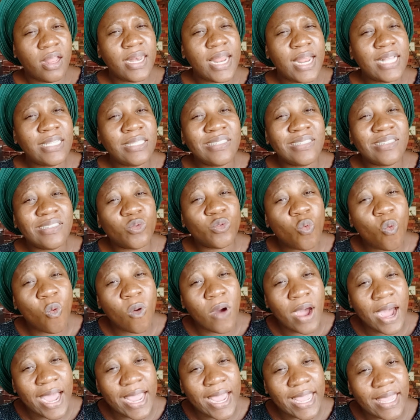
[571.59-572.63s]
That is
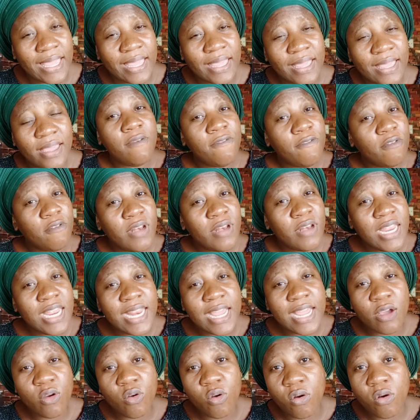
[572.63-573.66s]
why if you need
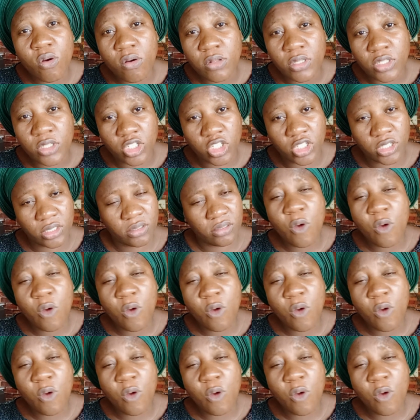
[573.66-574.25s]
a coach,